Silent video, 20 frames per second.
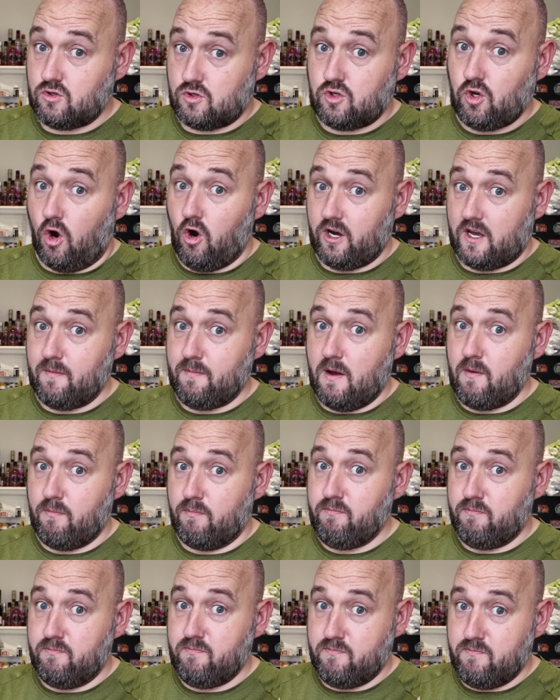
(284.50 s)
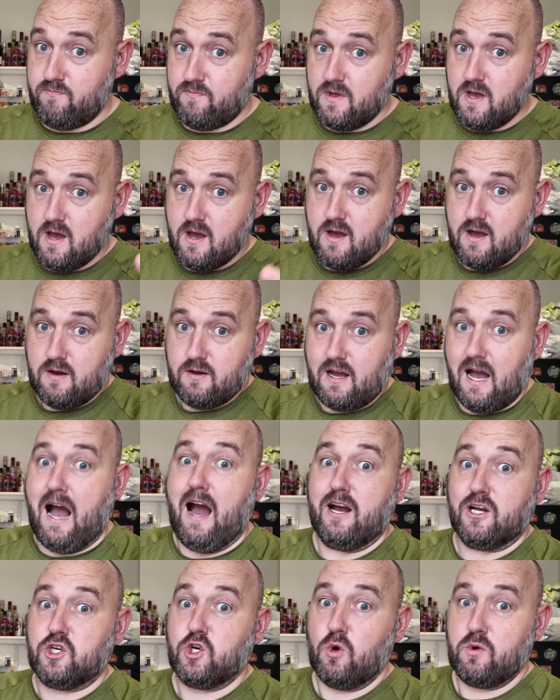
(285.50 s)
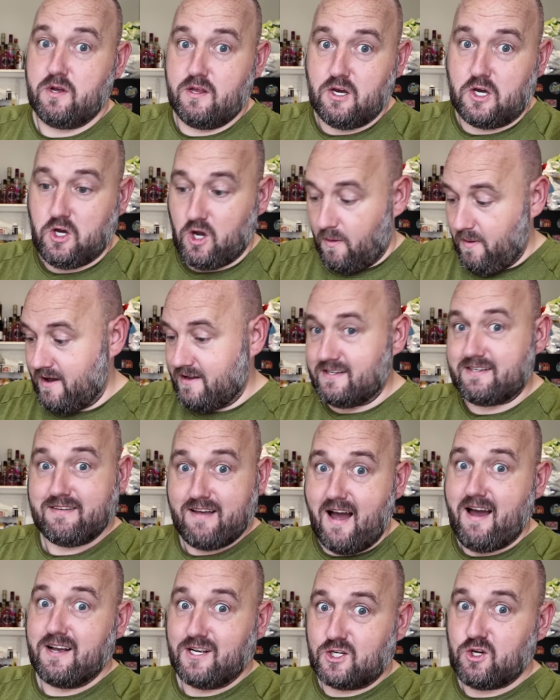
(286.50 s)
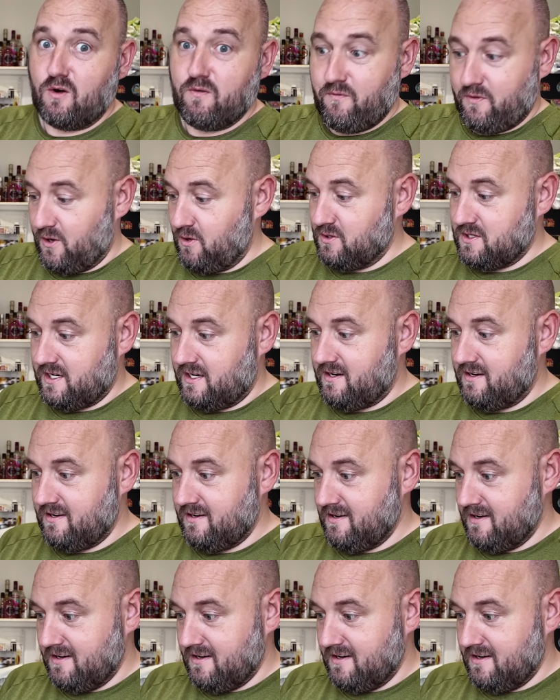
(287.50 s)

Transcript: Don't give me attitude in the comments. That is confusing.